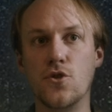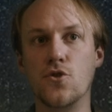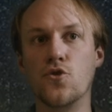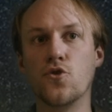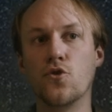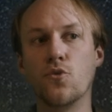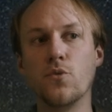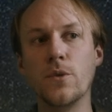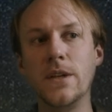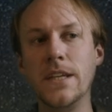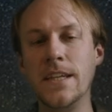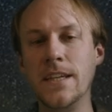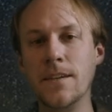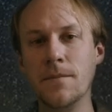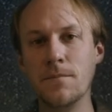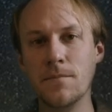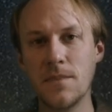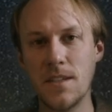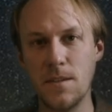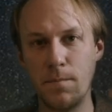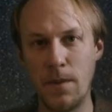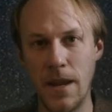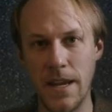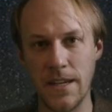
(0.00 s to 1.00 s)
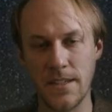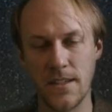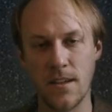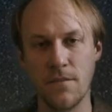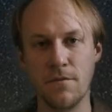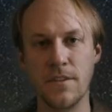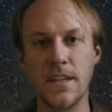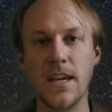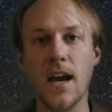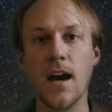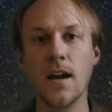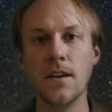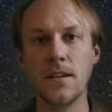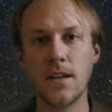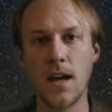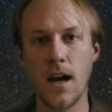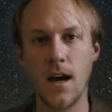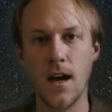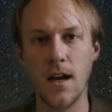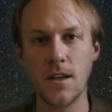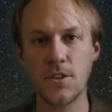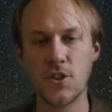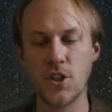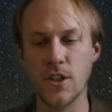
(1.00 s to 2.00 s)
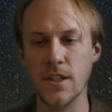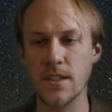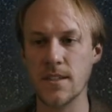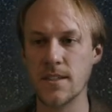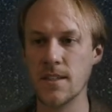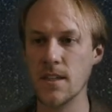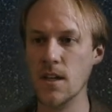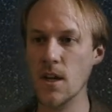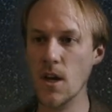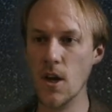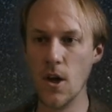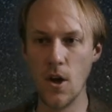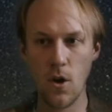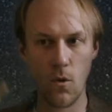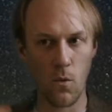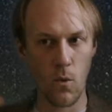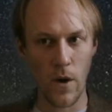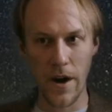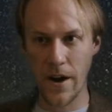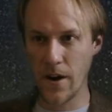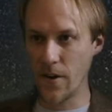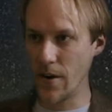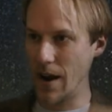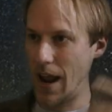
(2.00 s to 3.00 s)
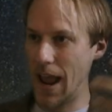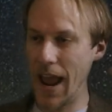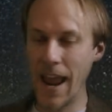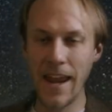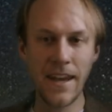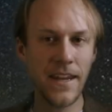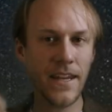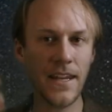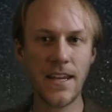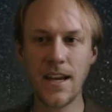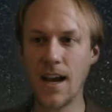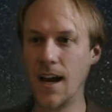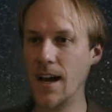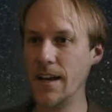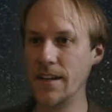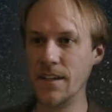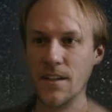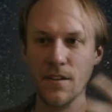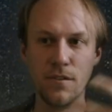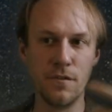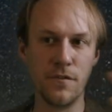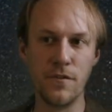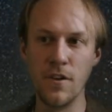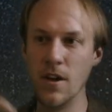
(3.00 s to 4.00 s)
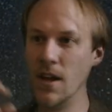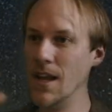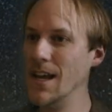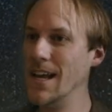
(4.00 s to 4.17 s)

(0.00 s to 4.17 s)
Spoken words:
dream space of the unconscious where any kind of